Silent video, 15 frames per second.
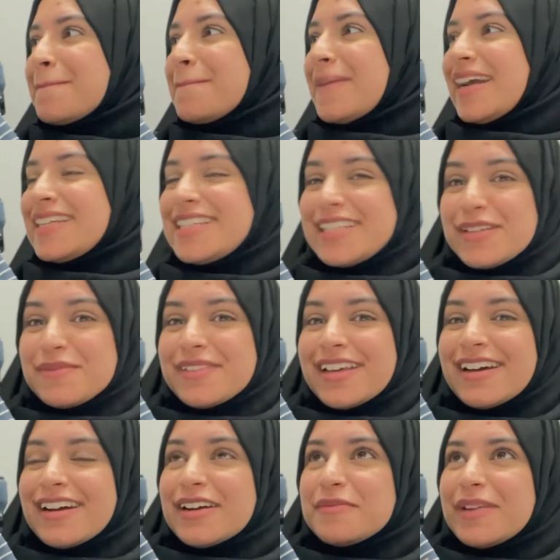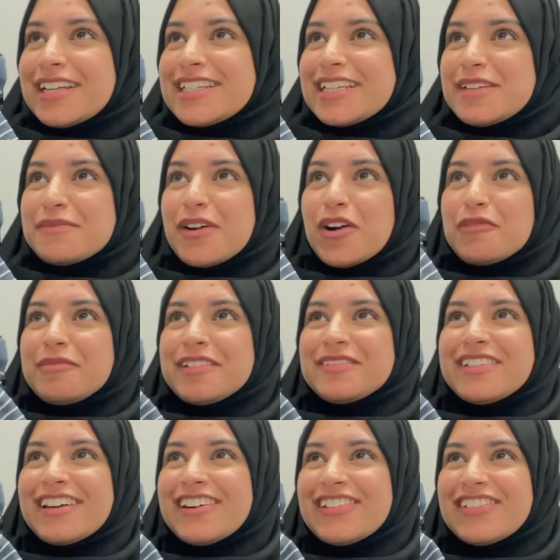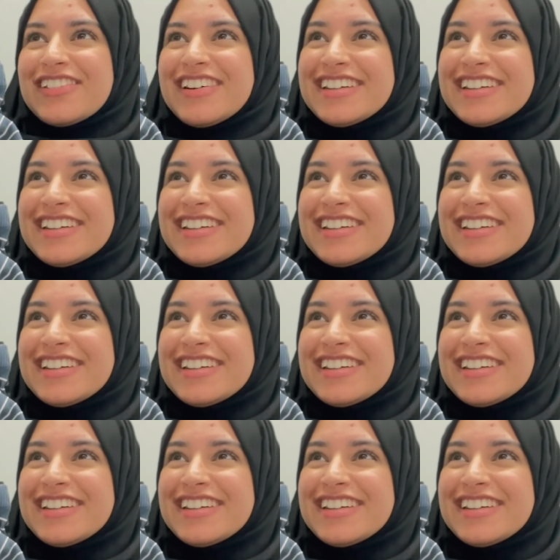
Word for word: my team, yeah, my team helping me out.